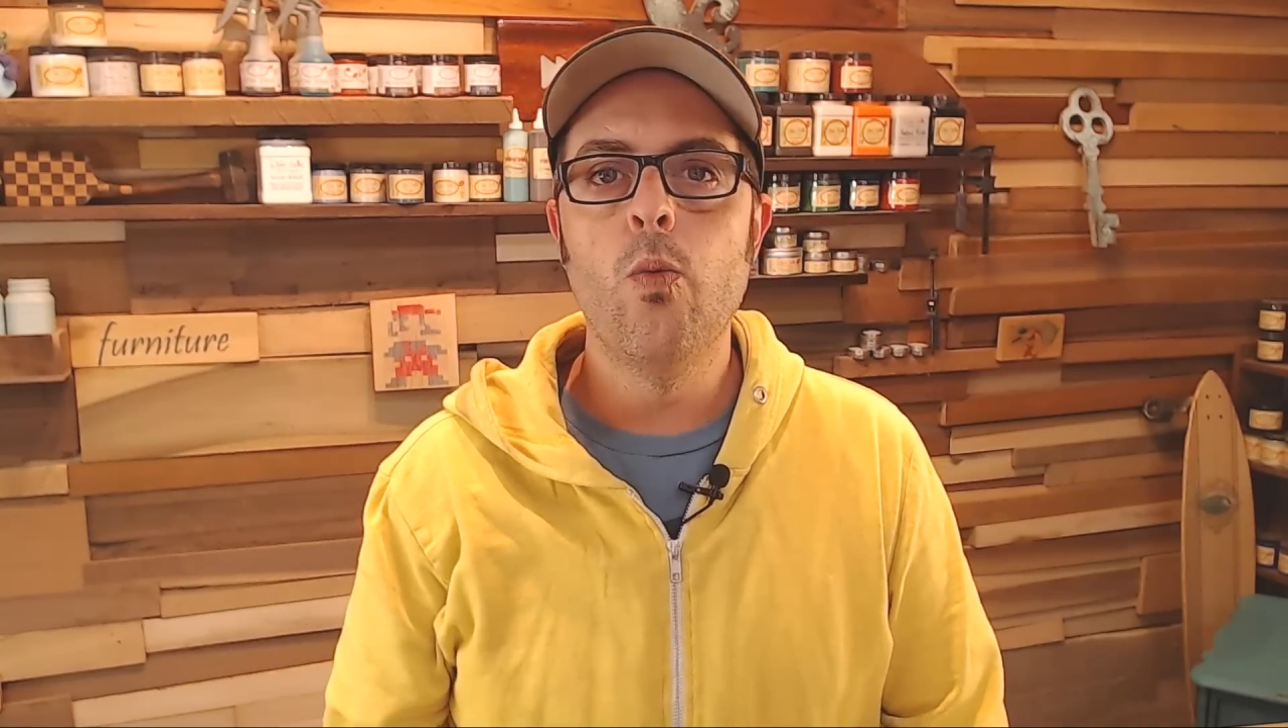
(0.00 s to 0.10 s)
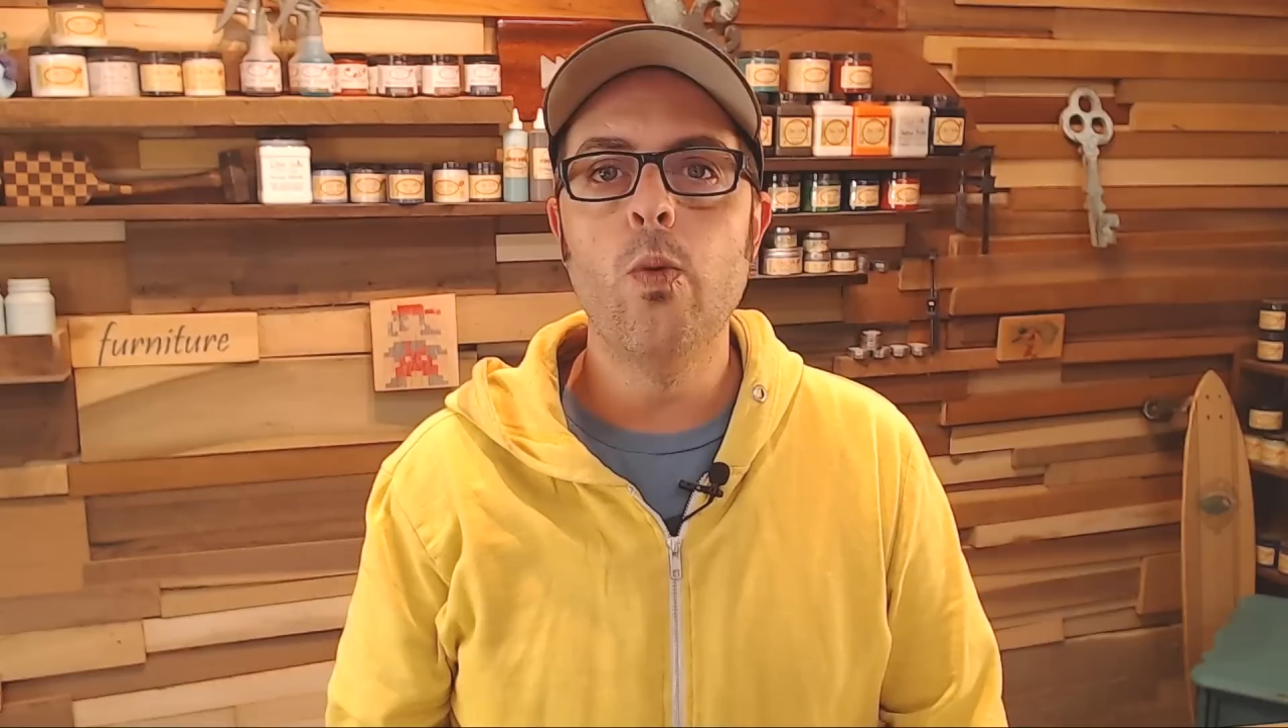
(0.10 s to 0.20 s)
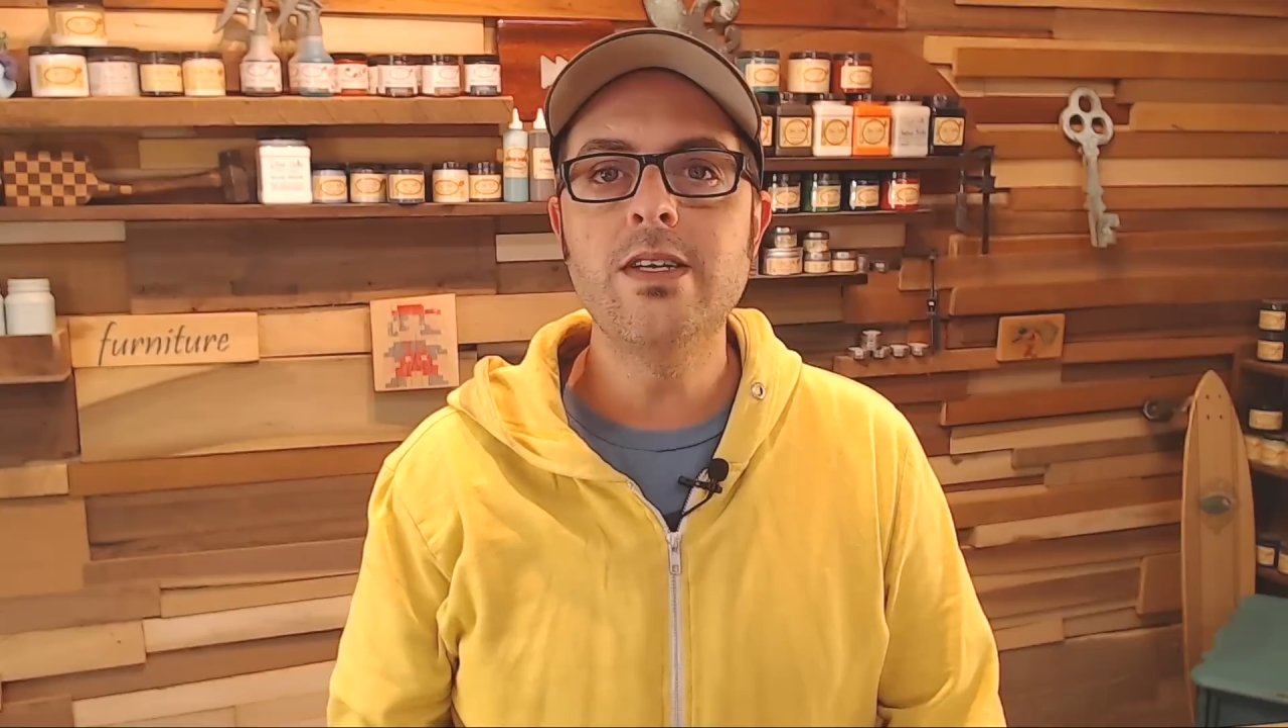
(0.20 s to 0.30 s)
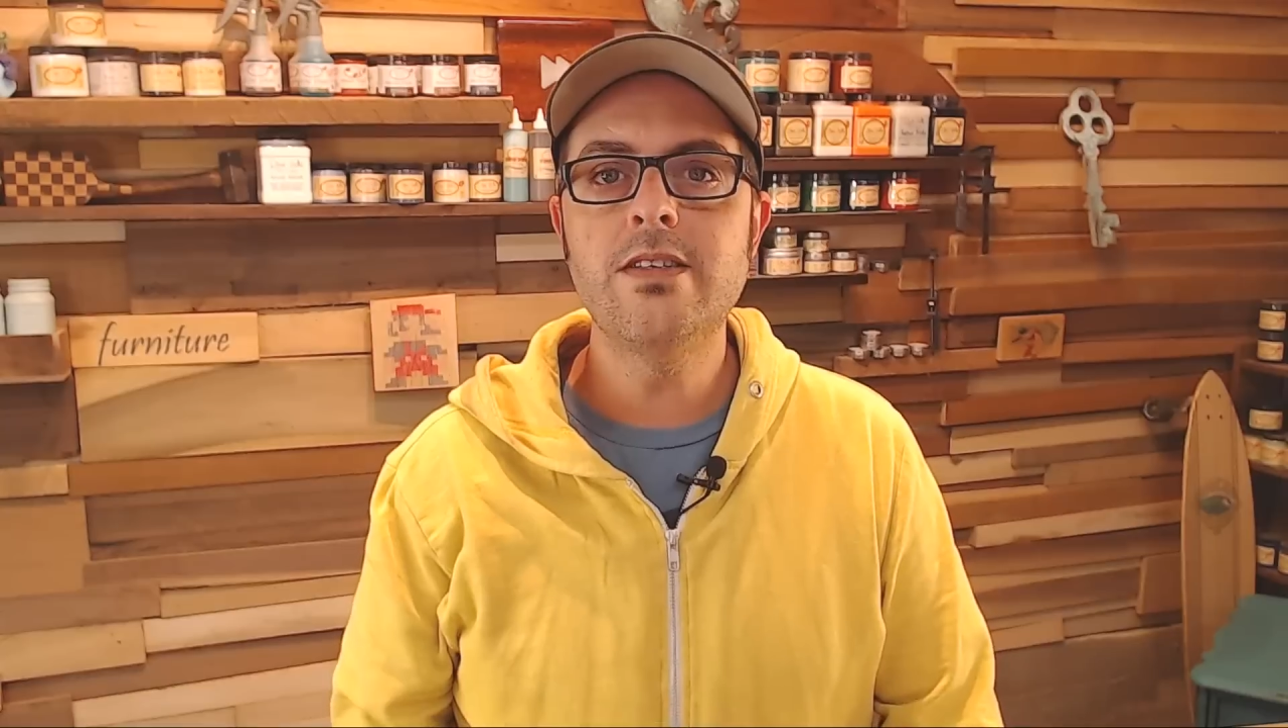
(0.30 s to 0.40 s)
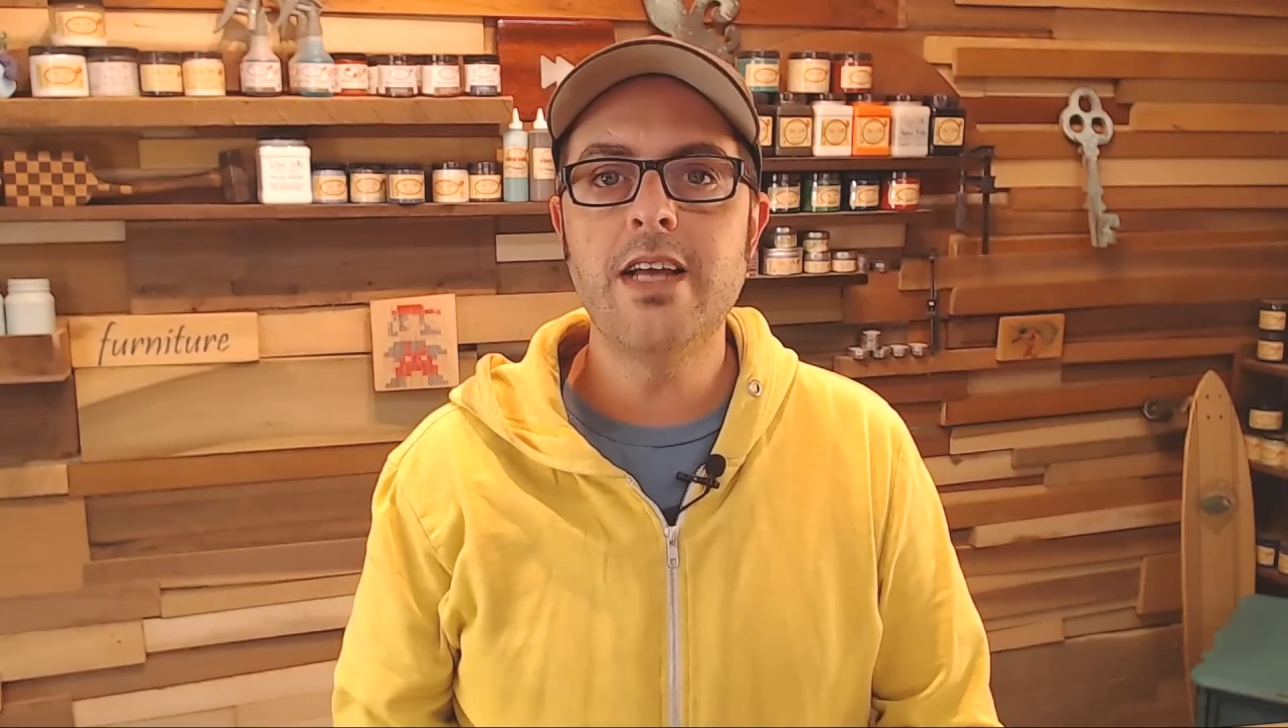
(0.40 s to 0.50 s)

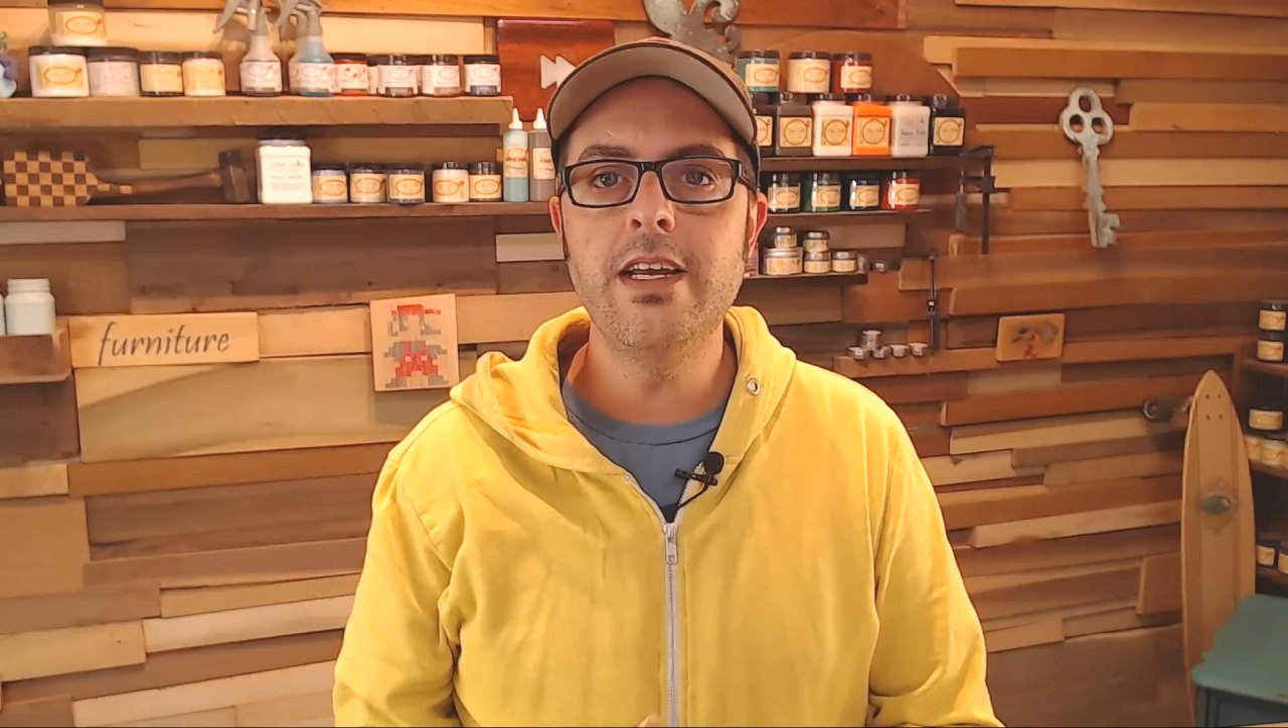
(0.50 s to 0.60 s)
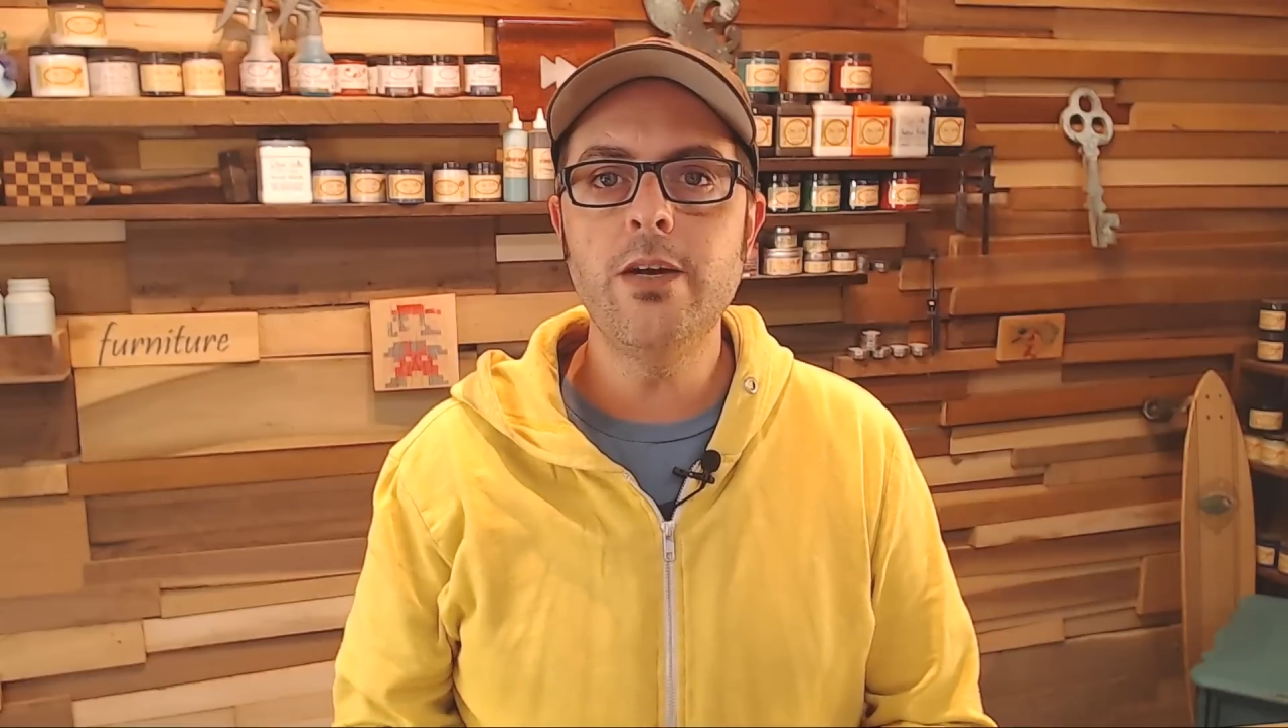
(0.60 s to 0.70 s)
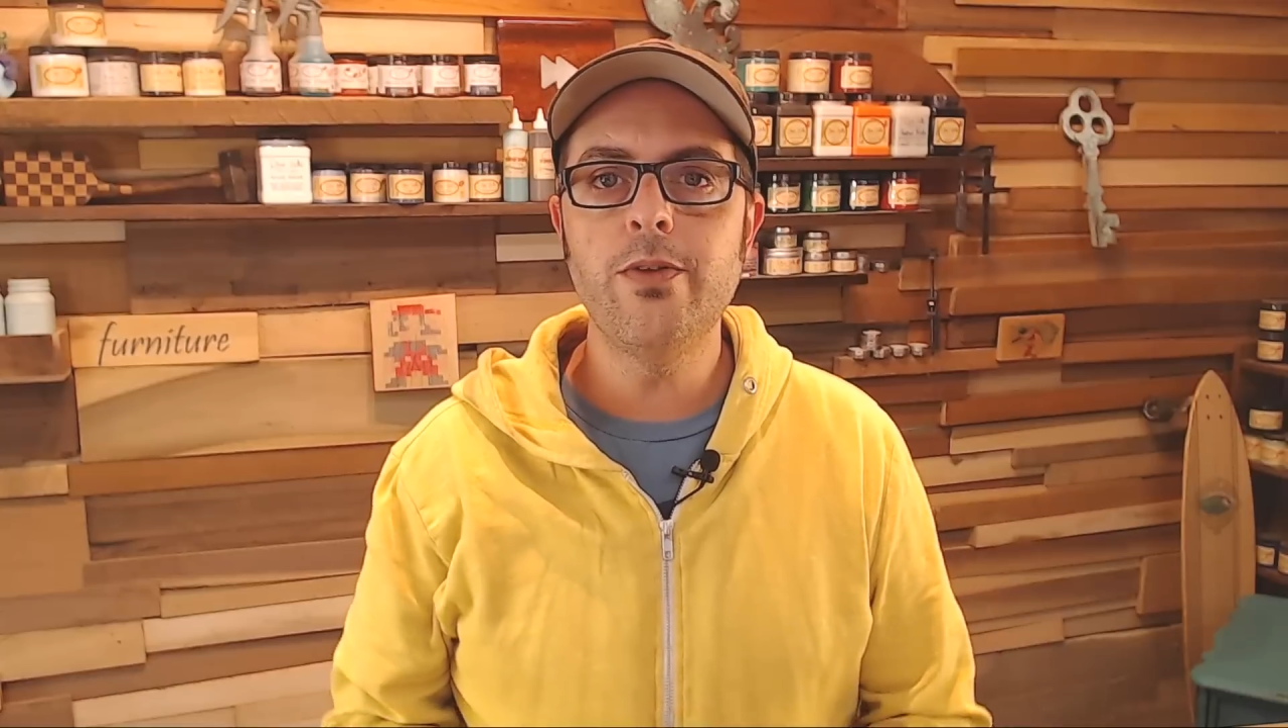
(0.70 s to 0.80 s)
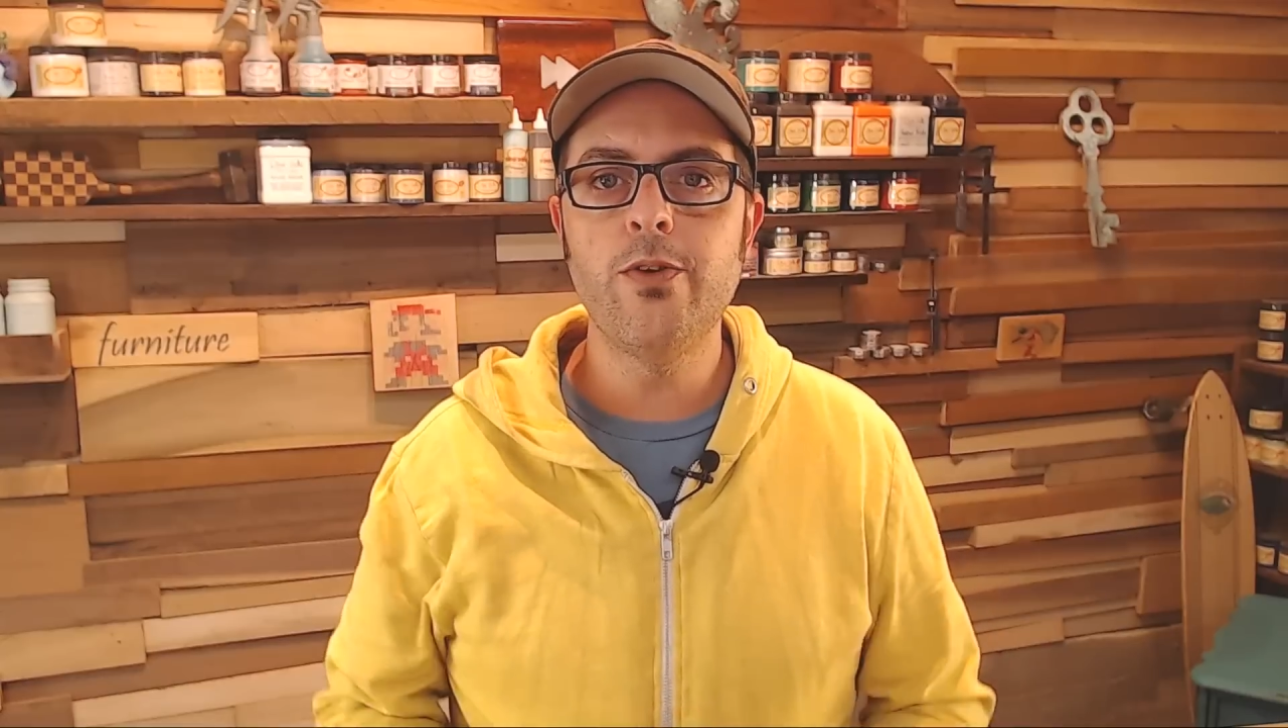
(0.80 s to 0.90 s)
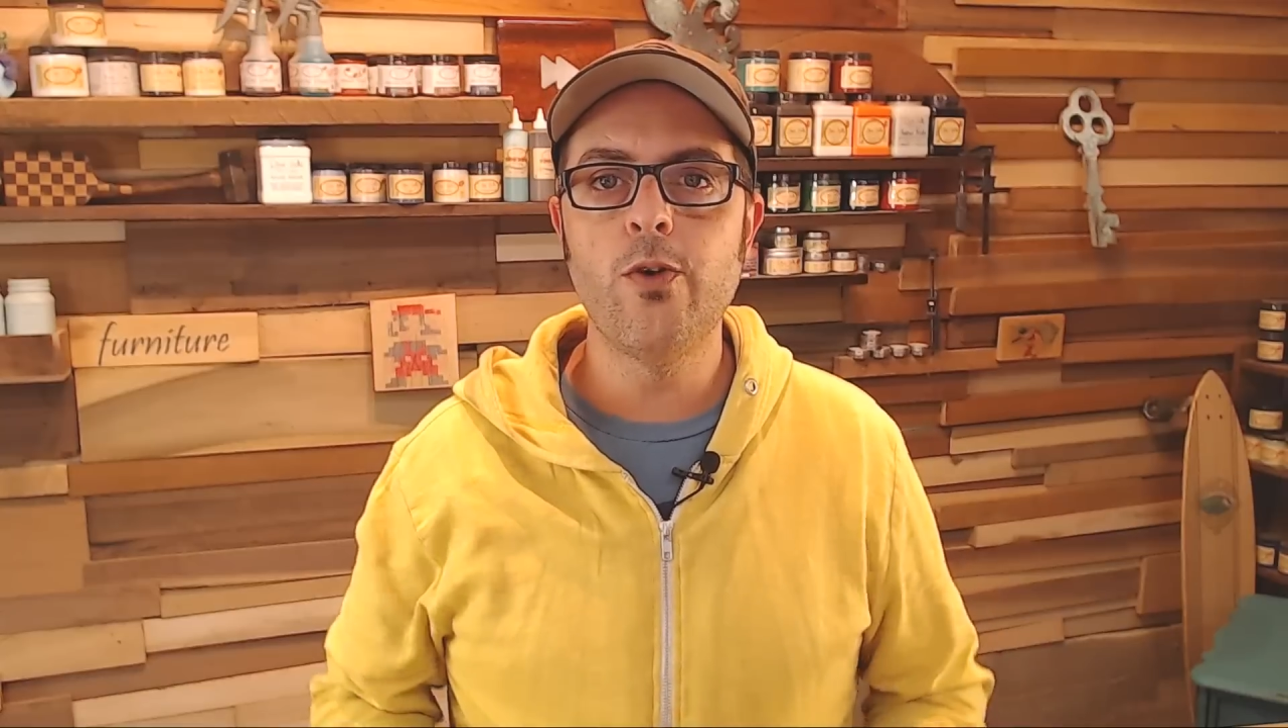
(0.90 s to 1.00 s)
When
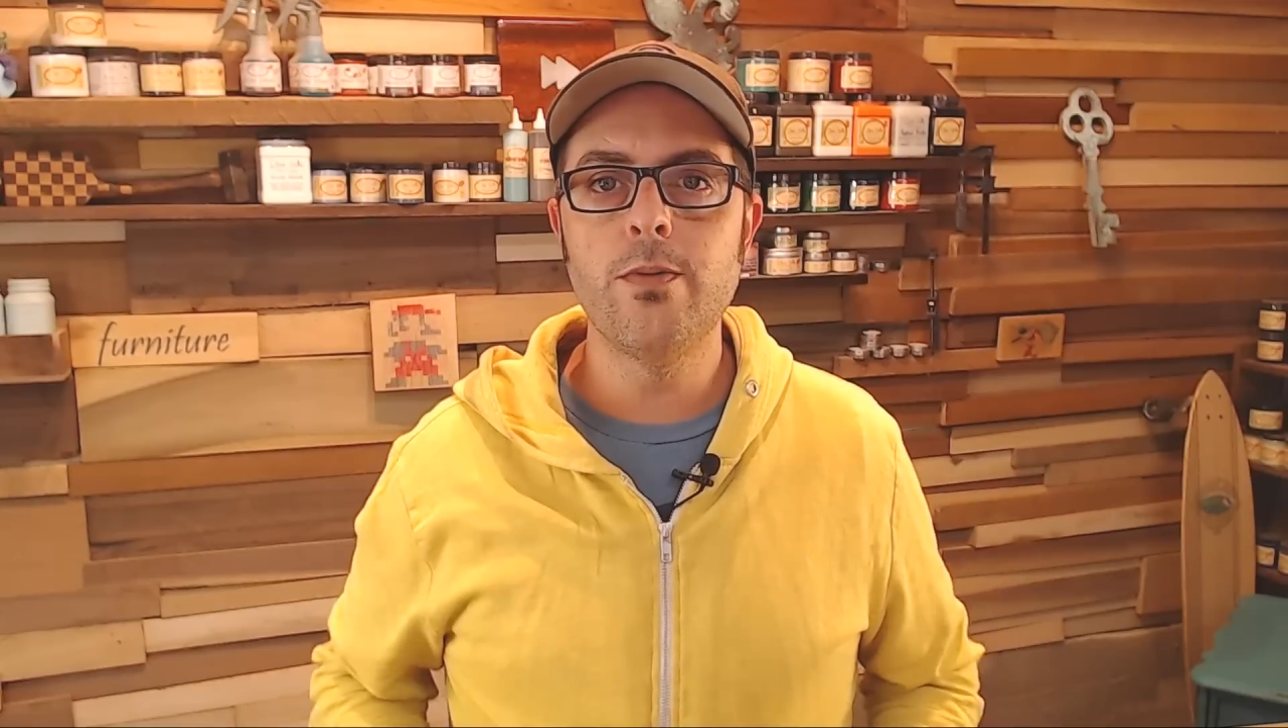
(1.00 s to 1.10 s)
sanding with an